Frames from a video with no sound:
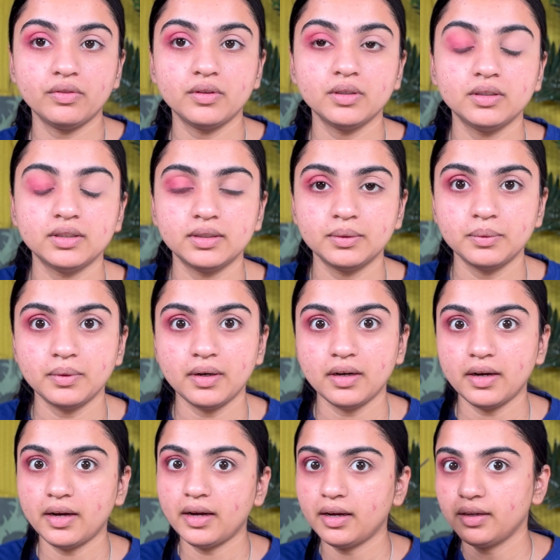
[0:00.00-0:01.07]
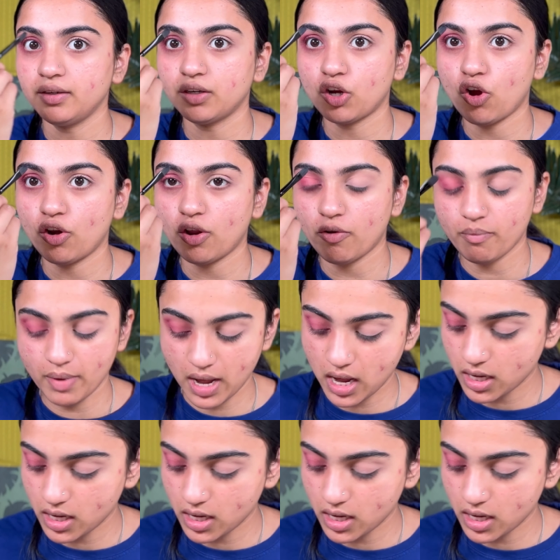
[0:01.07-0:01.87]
the inner corner of my